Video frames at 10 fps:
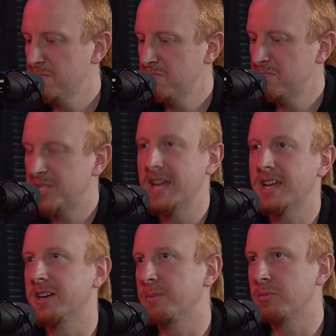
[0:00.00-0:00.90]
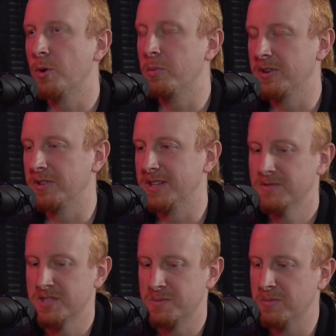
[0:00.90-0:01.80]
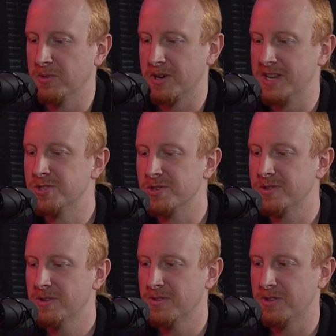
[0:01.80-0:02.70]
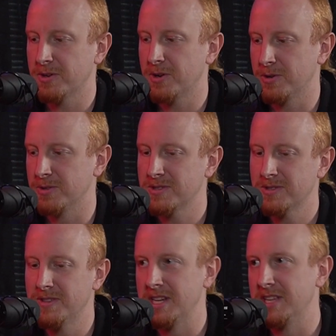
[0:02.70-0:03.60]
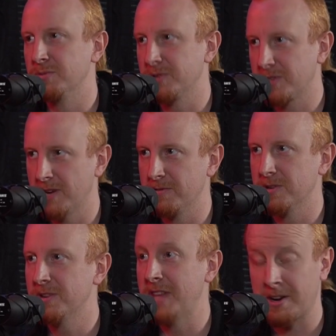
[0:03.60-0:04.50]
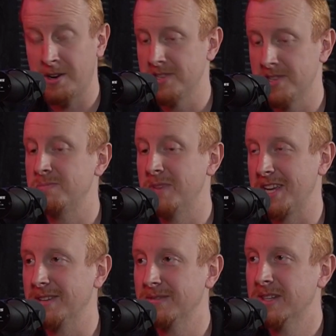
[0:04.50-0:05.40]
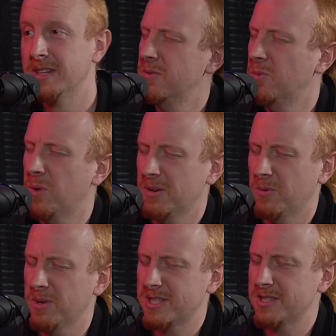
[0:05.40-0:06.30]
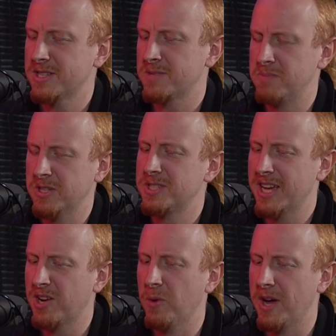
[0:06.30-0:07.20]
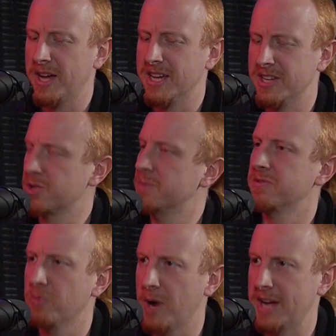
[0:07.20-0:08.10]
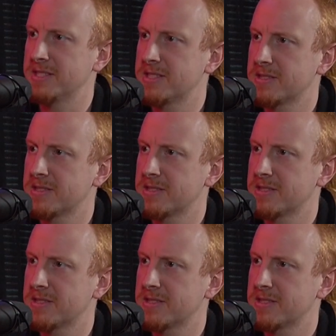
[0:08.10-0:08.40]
saying it appropriately. These people are injured, they're hurt, they need to recover, that costs money. What does this bill take away in terms of rights?